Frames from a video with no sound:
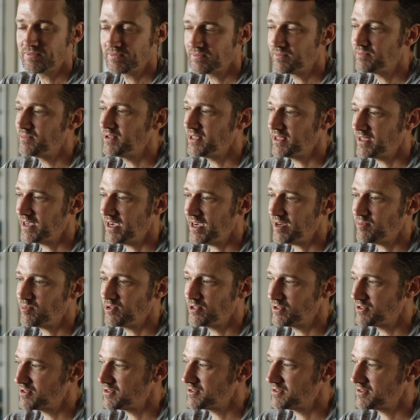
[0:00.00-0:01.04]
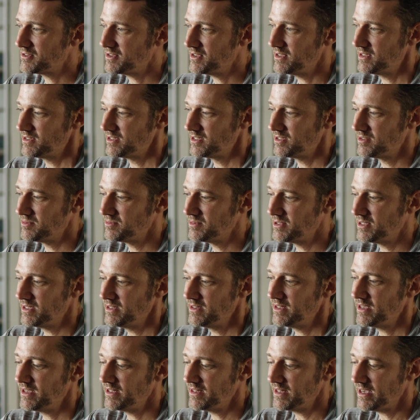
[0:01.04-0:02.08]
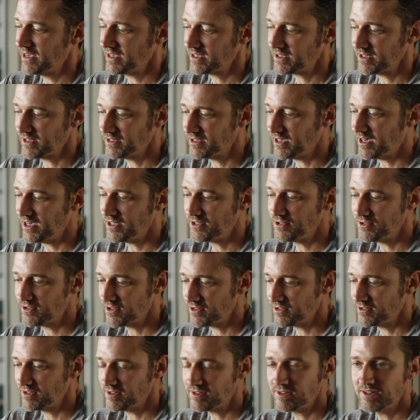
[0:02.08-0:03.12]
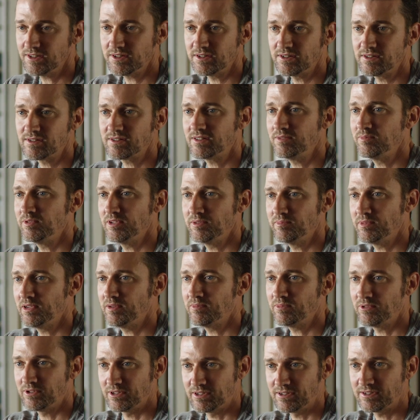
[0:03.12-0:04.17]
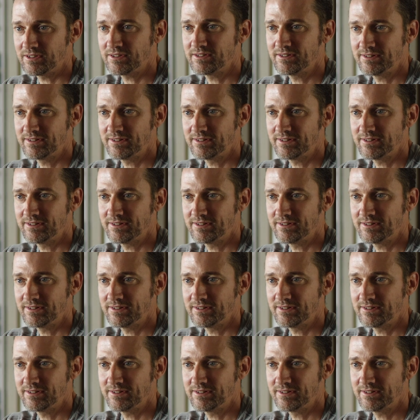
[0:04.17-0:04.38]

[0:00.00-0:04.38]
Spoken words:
being happier, and then that can guide your other decisions to be a bit more